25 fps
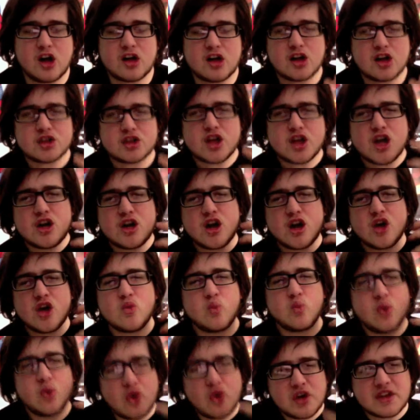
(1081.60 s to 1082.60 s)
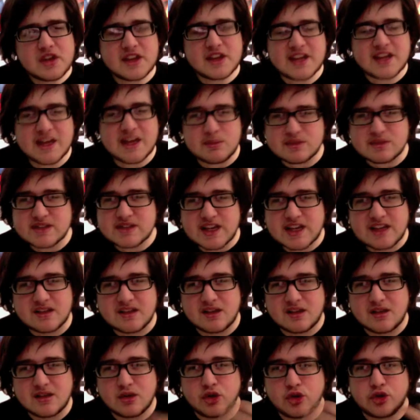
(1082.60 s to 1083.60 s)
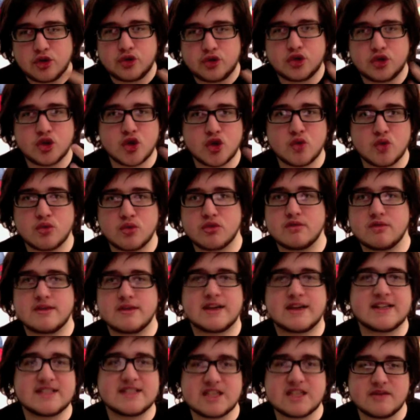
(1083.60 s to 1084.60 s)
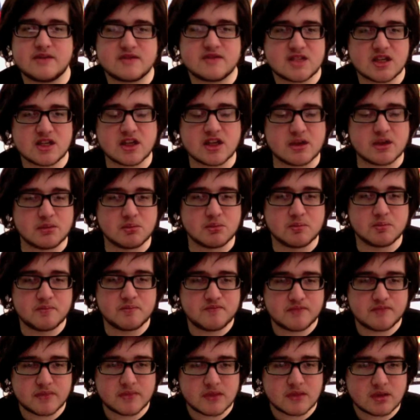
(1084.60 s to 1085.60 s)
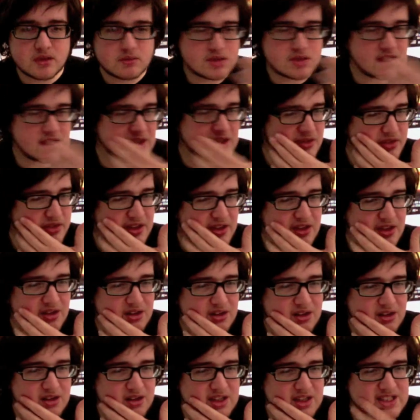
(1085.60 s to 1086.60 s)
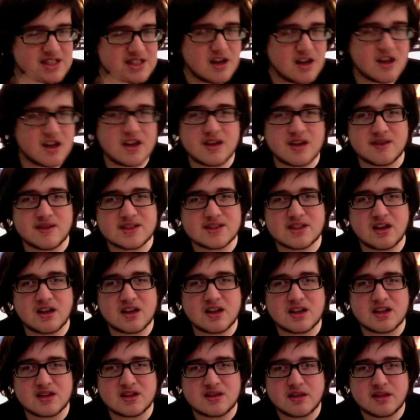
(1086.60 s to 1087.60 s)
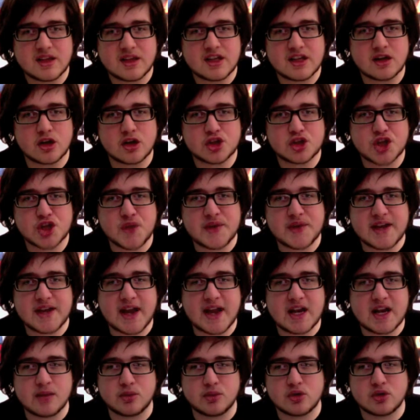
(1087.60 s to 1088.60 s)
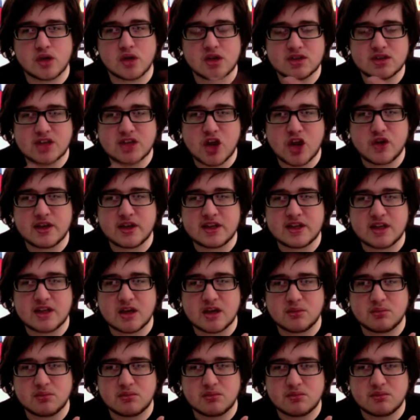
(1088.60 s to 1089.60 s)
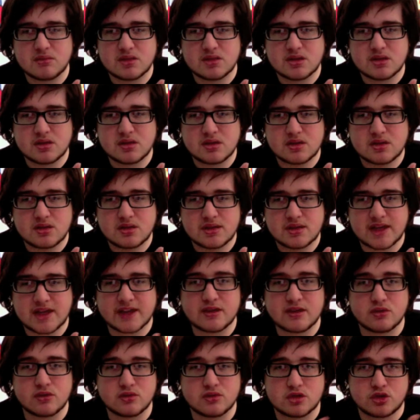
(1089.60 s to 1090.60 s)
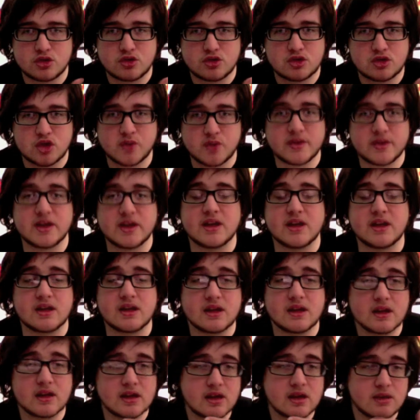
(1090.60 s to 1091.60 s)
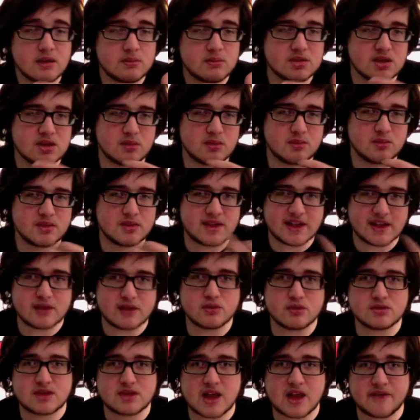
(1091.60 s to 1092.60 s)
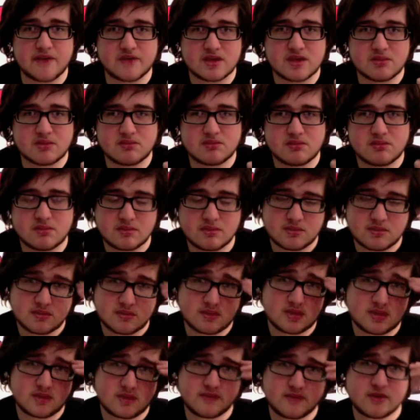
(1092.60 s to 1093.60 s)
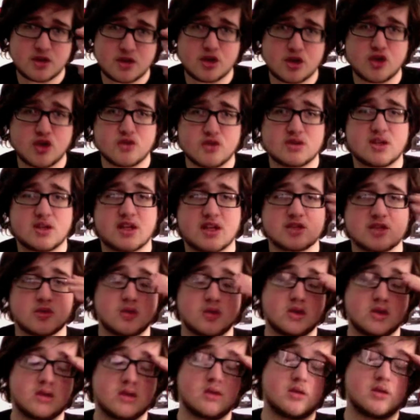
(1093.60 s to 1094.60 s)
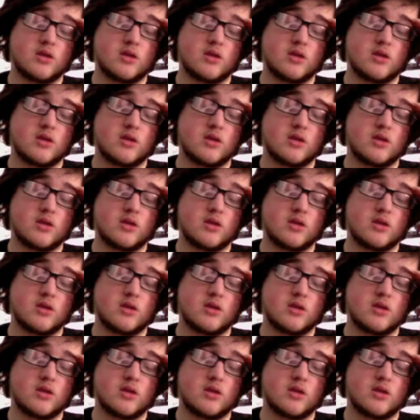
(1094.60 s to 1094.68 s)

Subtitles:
don't know why they keep saying that new creative team. Cause it's not. They're not doing it anymore. It's only Daniels who's doing it. So Diggle's left the news last week.